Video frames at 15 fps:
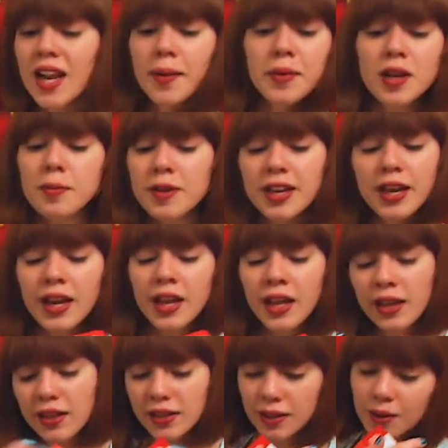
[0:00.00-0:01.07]
I'm going to be
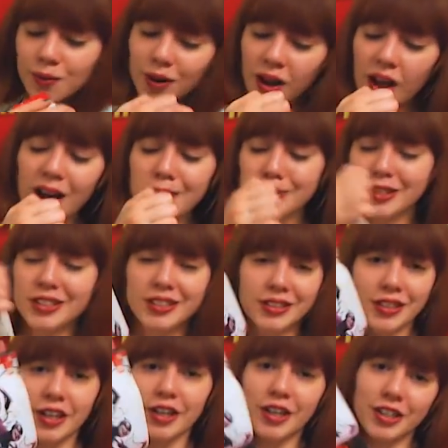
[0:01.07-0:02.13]
getting, well, I'm just
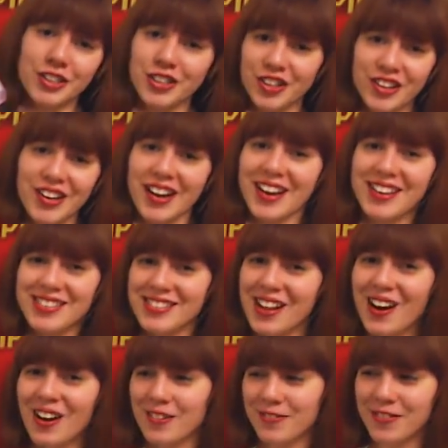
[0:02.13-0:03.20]
going to show you guys the
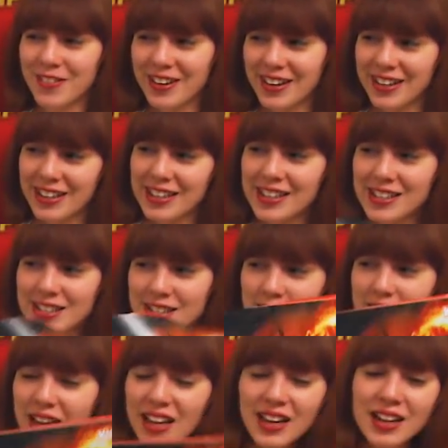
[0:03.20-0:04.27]
art for it, because you
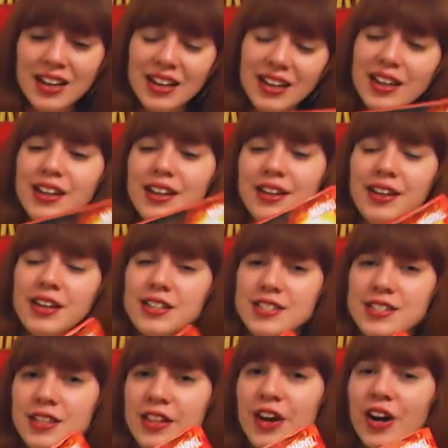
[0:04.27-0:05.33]
kind of need to
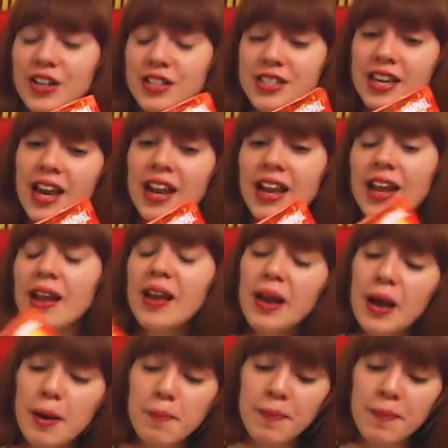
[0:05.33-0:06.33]
see the art to get it,